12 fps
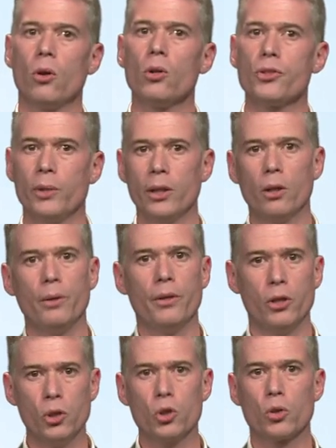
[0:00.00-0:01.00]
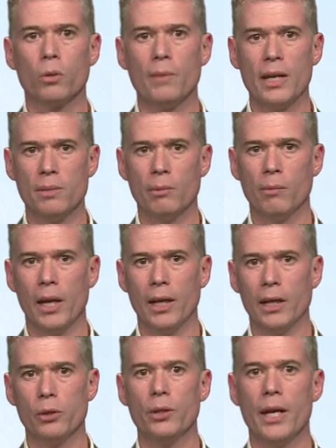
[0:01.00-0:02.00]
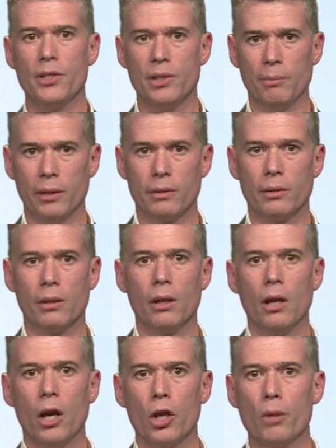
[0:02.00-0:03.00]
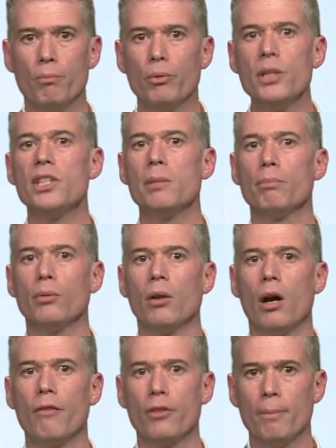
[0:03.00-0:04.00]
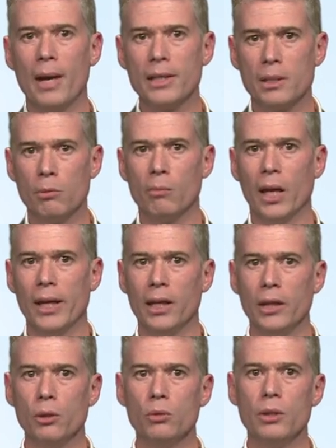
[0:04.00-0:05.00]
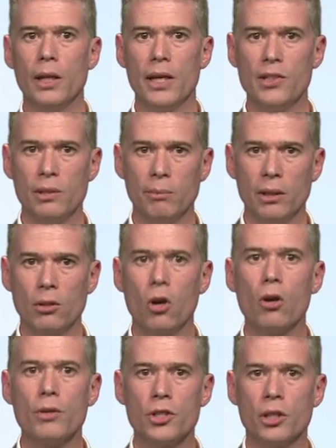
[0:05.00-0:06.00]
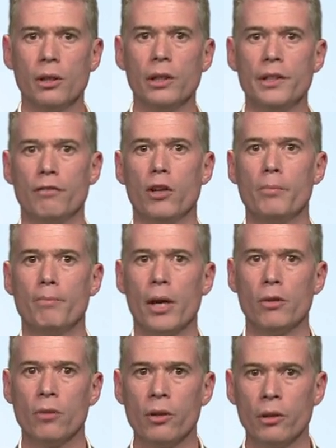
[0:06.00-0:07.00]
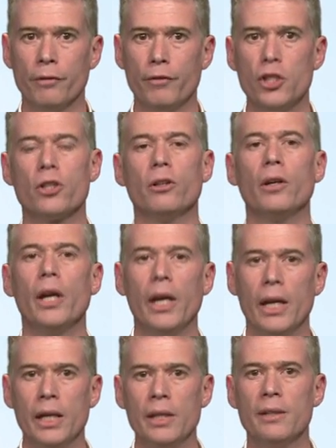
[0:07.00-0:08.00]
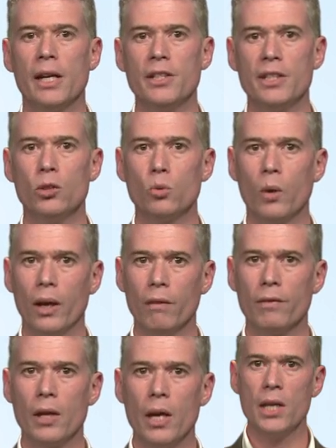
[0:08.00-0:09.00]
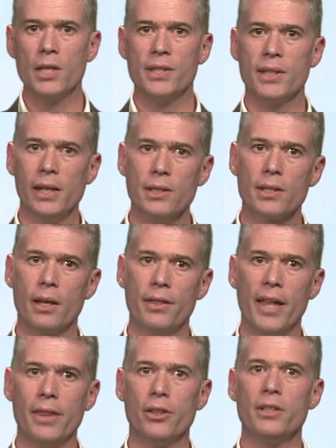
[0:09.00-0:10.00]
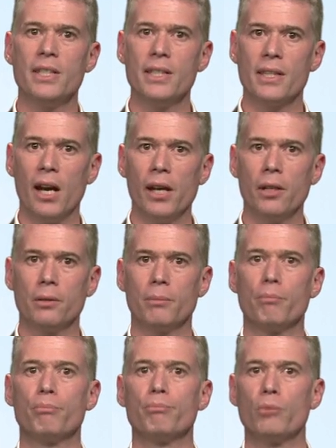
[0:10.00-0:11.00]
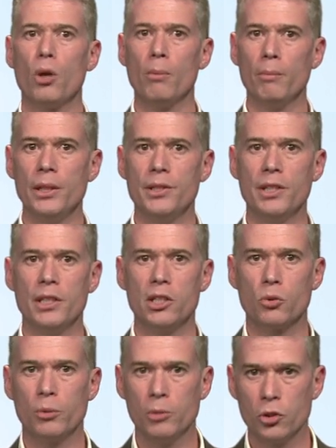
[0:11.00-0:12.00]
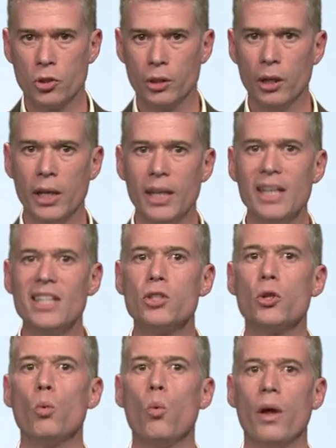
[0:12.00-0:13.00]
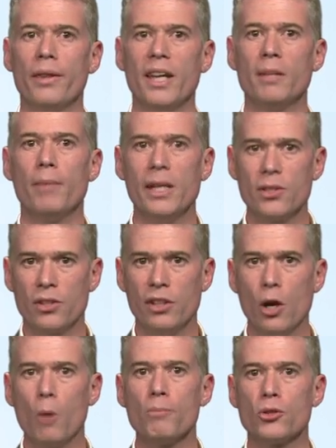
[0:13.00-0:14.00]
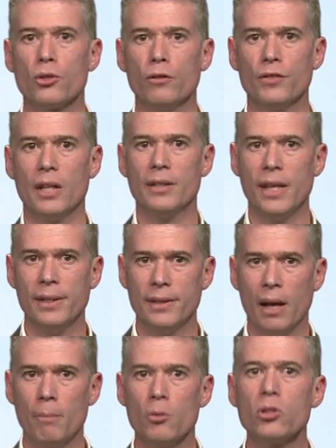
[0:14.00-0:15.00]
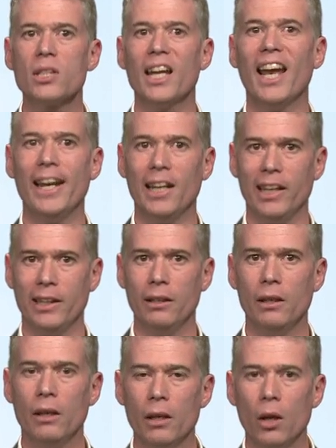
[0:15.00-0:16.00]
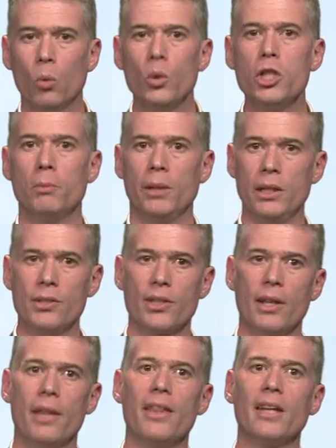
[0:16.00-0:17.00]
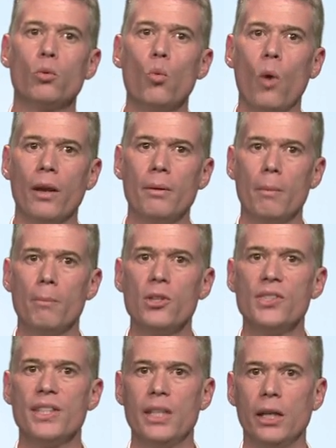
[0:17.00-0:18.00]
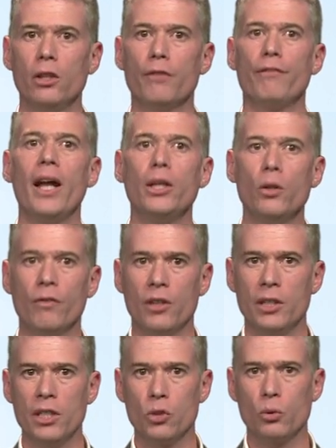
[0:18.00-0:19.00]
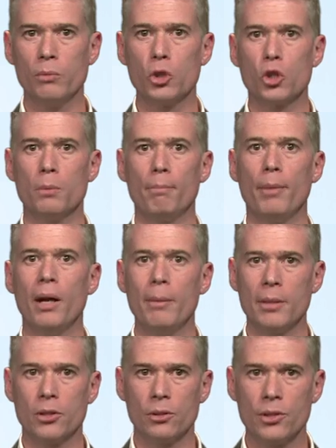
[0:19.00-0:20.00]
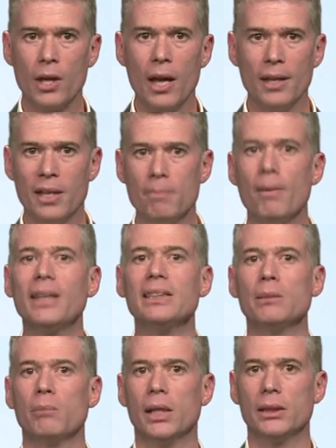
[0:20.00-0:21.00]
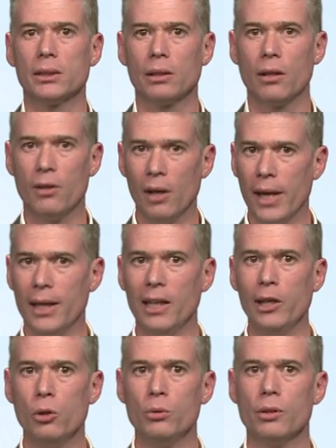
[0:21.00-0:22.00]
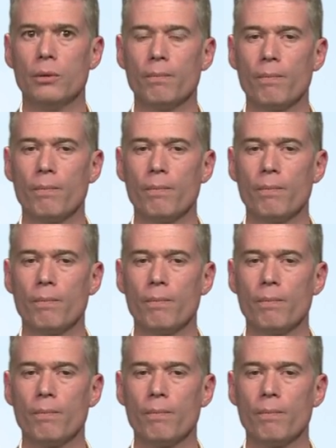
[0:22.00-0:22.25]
also include the usual maximum likelihood estimate. The principle of the maximum likelihood estimate, originally developed by Ronald Fisher in 1912, states that the desired probability distribution is the one that makes the observed data most likely, which means that one must seek the value of the distribution parameters that maximize the likelihood.